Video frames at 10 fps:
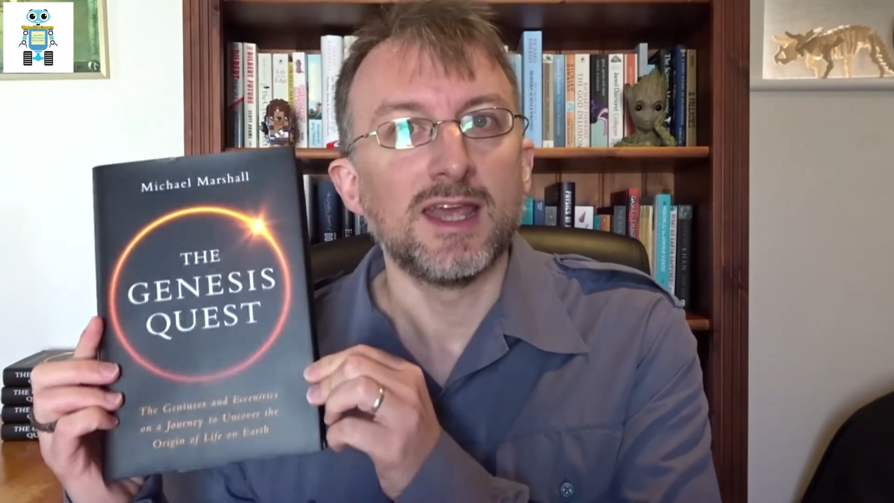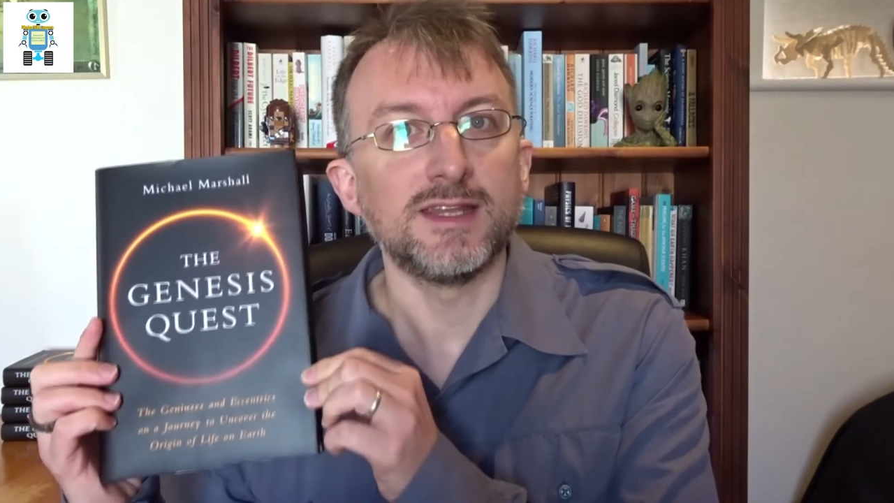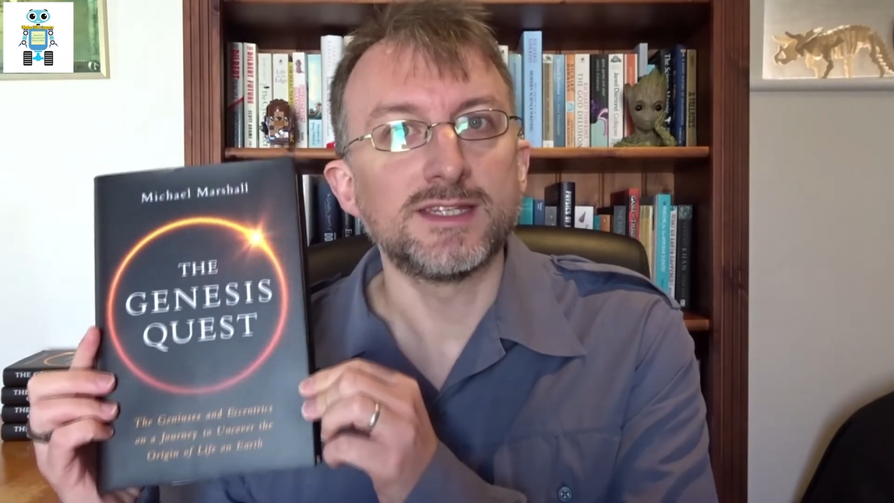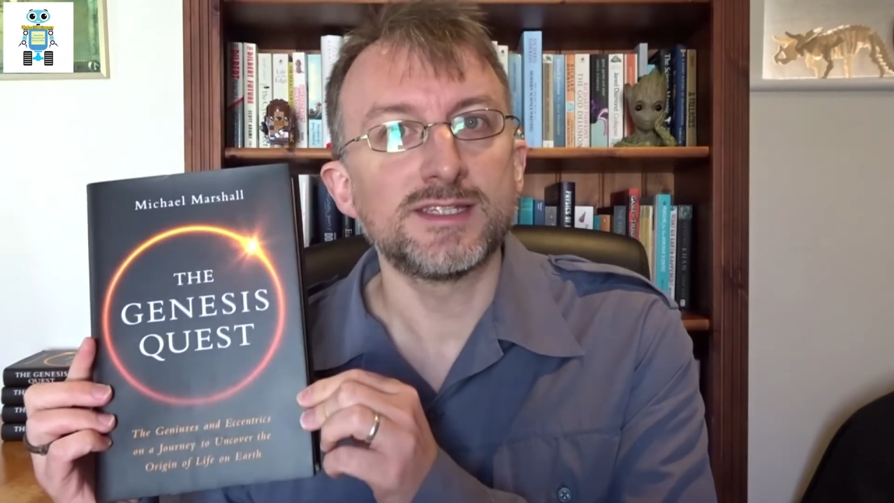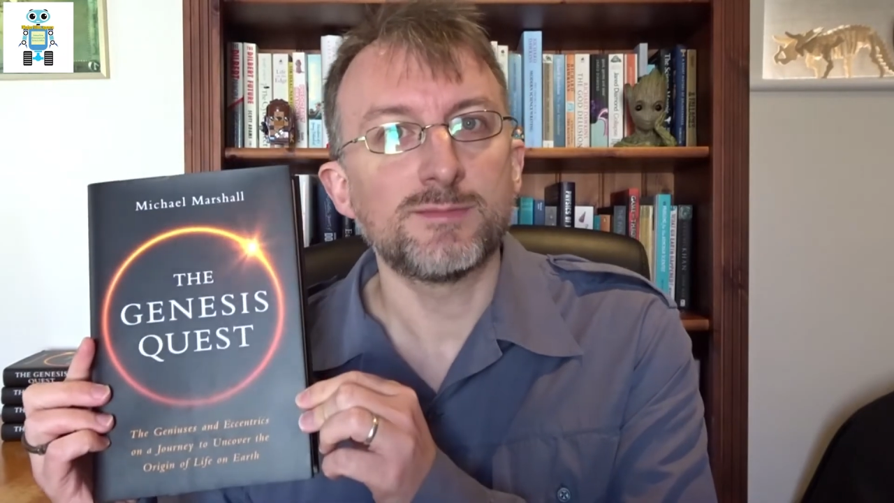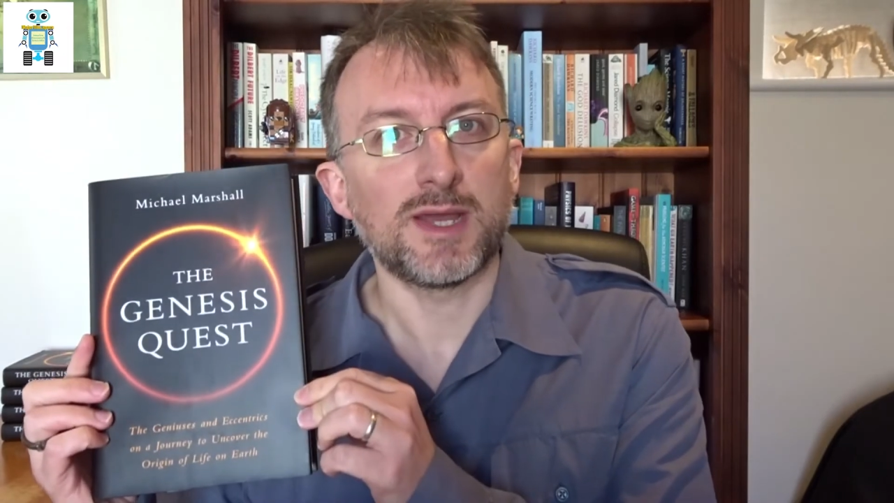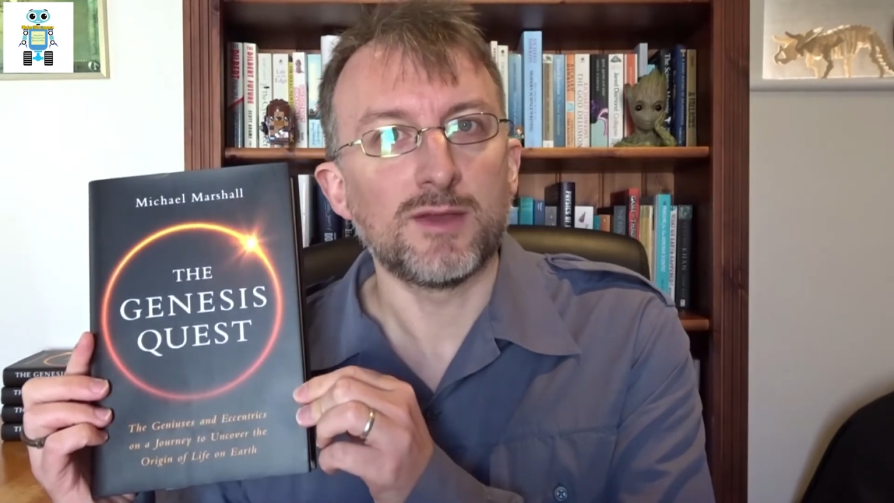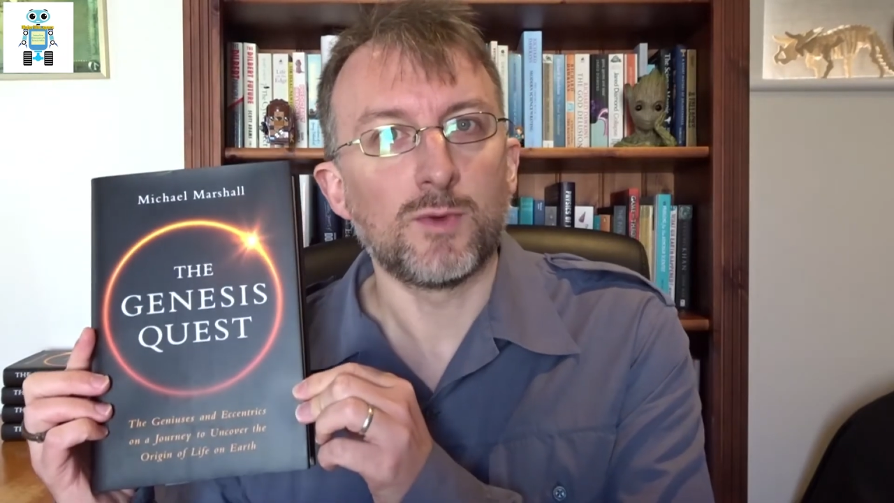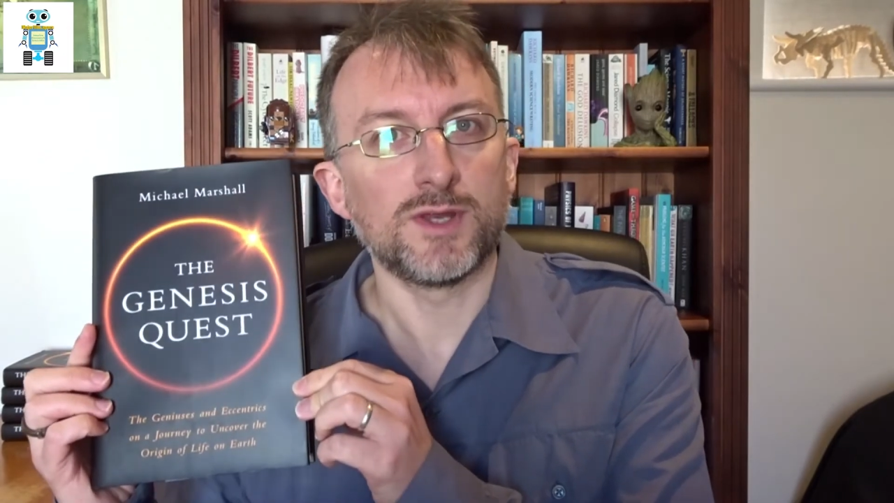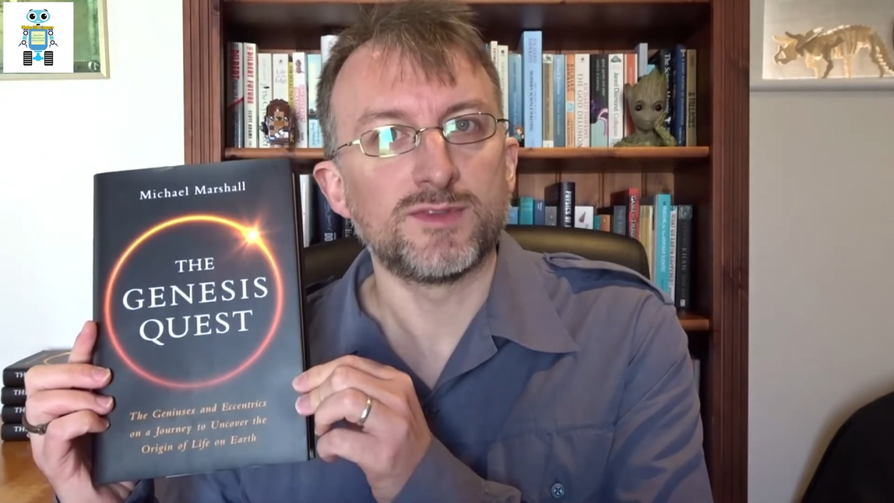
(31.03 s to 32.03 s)
and this is
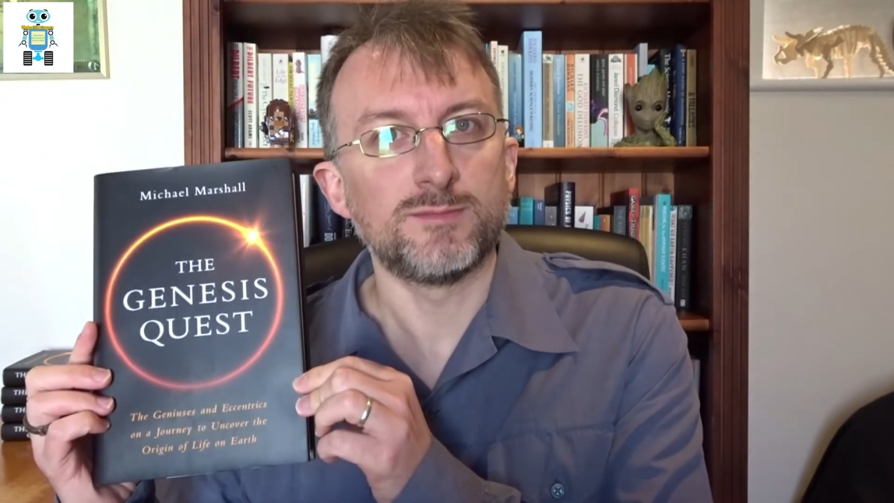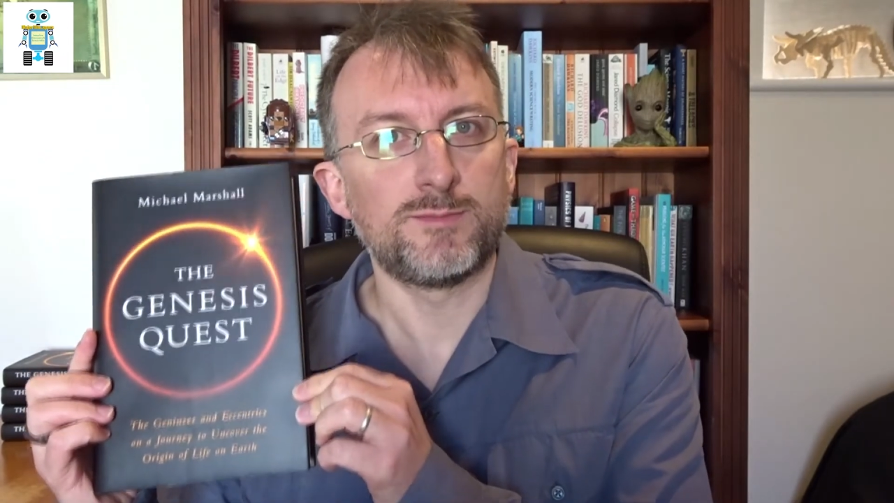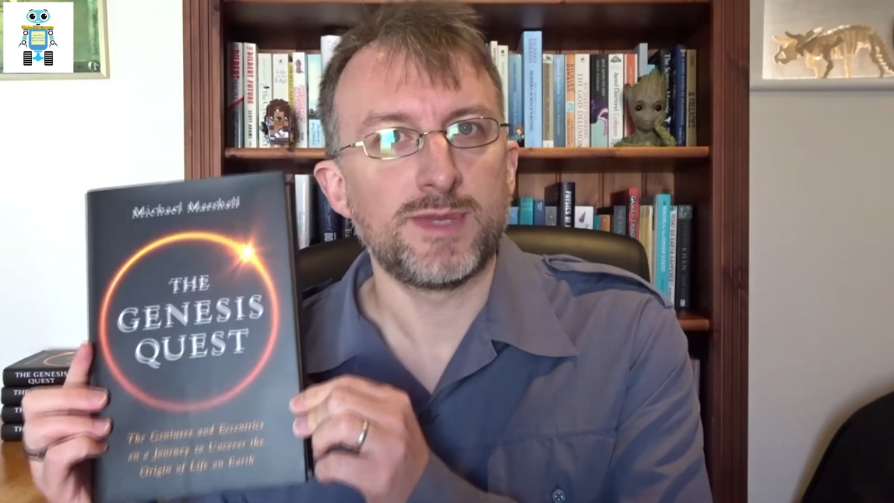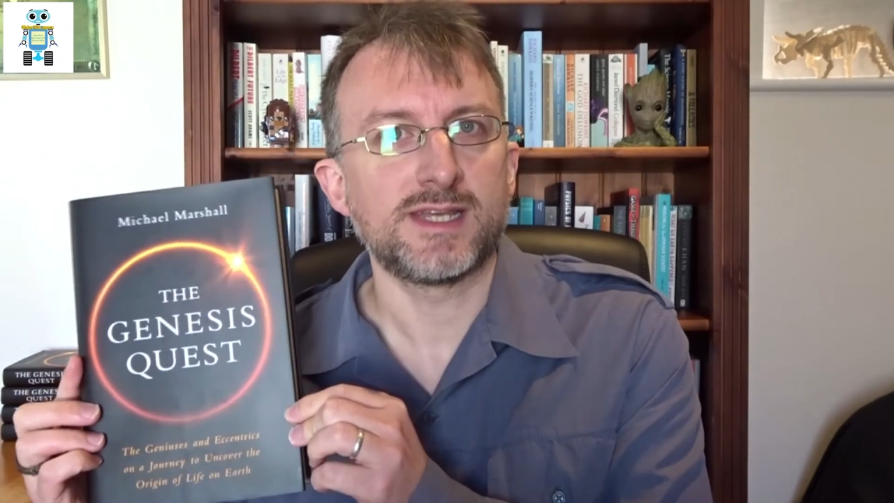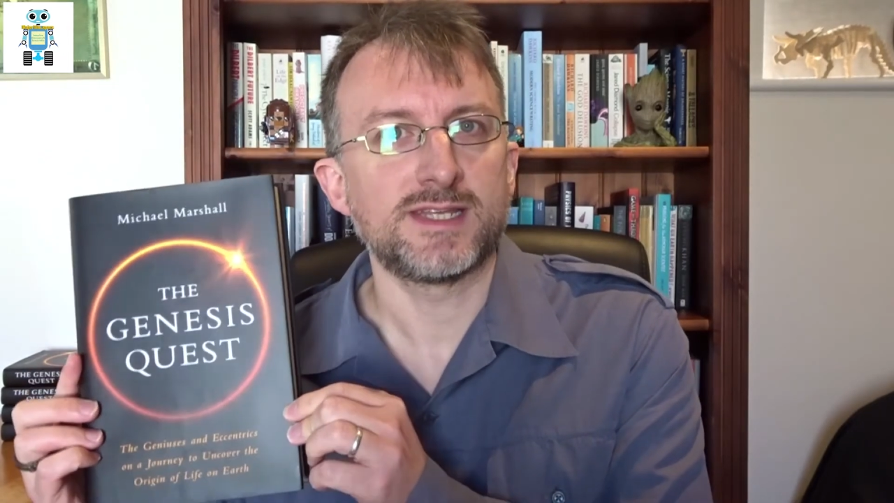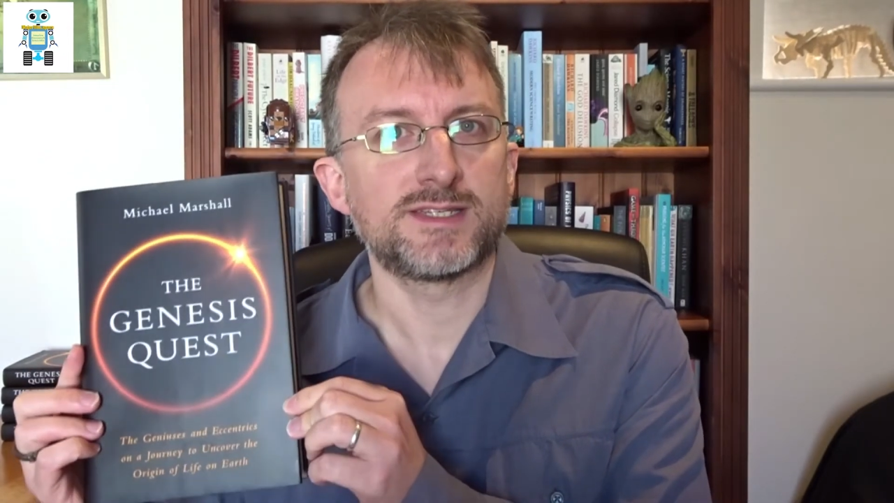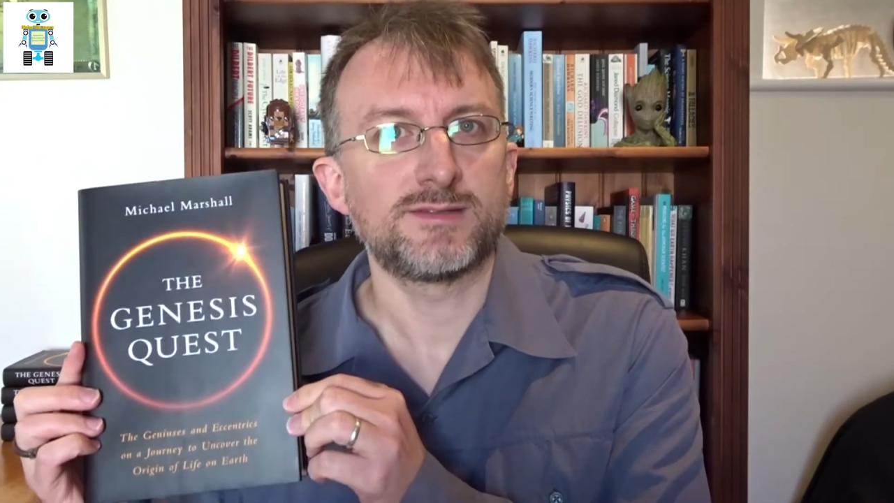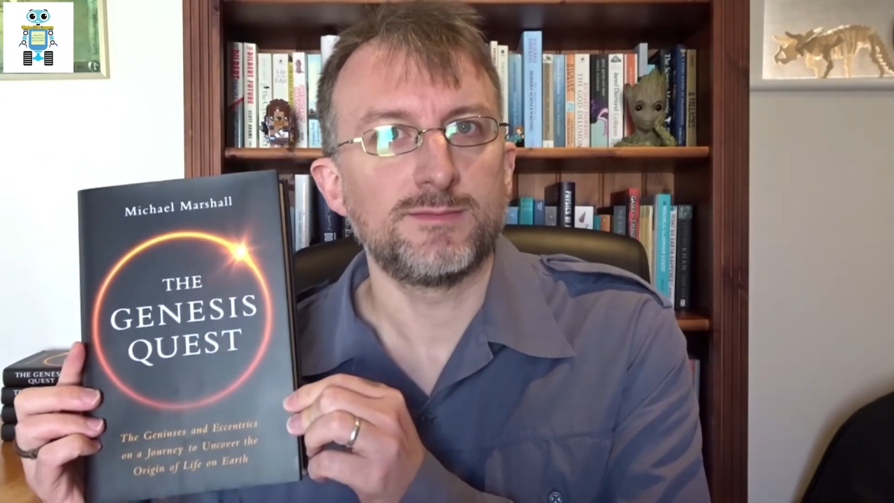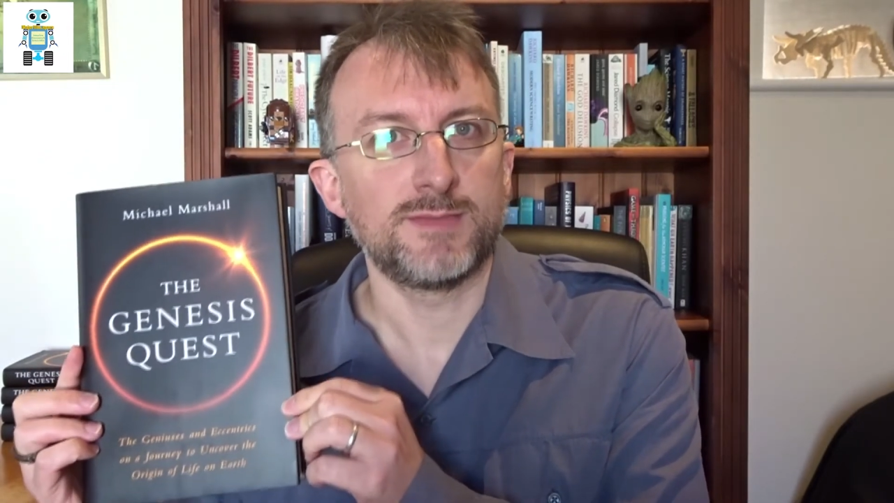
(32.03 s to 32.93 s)
about one of the biggest